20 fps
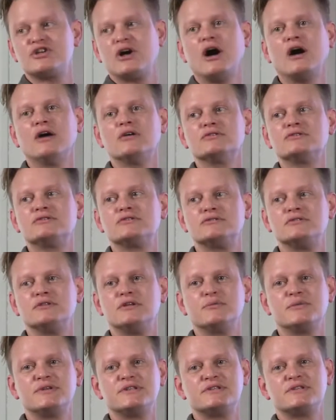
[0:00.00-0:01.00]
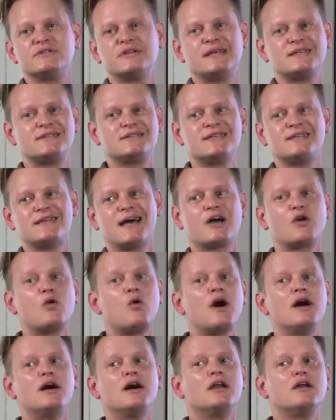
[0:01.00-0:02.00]
child. And we see that
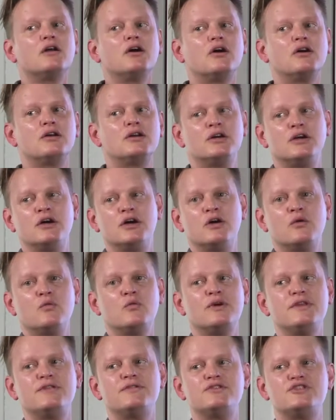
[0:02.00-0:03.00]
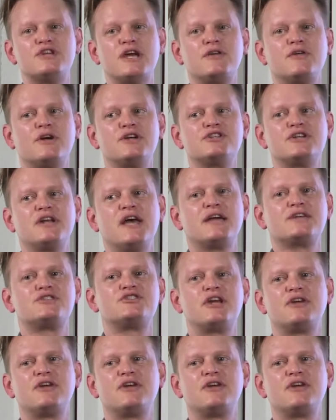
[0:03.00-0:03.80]
quite a lot with Generation X.